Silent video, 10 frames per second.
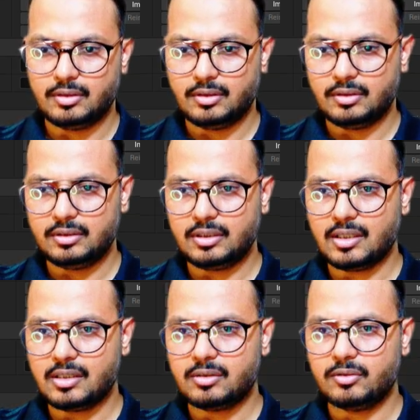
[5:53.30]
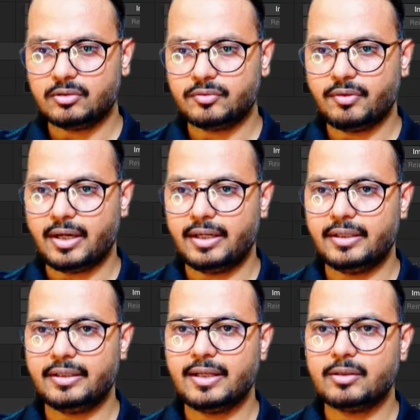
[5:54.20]
Yeah, it looks fine.
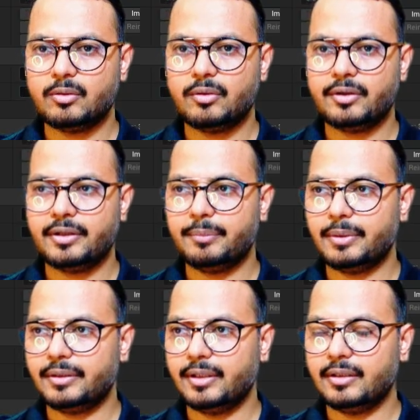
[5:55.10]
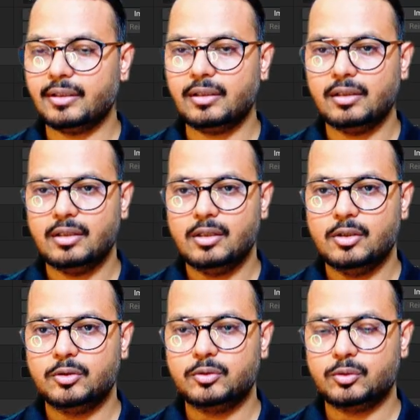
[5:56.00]
It has already a material.
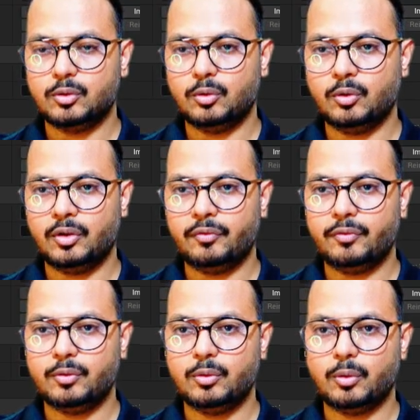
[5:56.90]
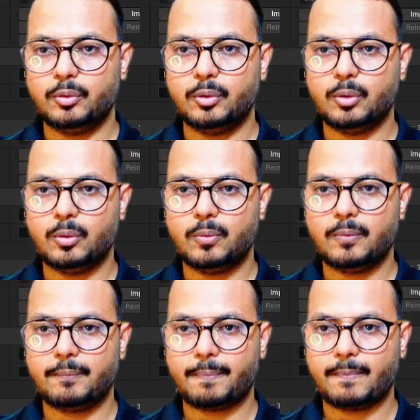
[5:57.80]
So if you don't know
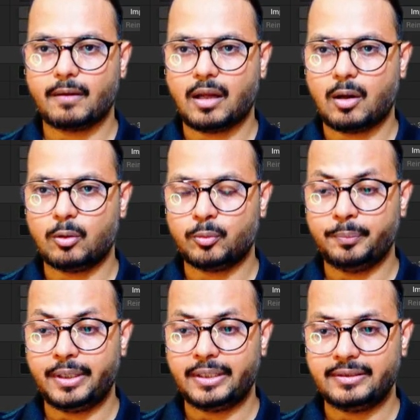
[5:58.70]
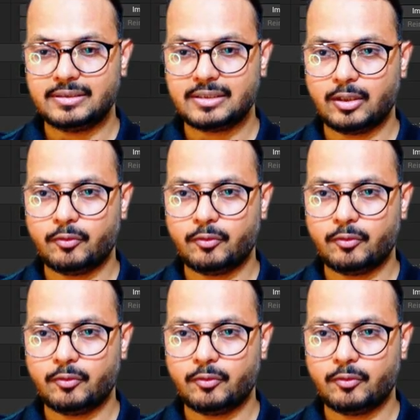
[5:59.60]
how to make this kind of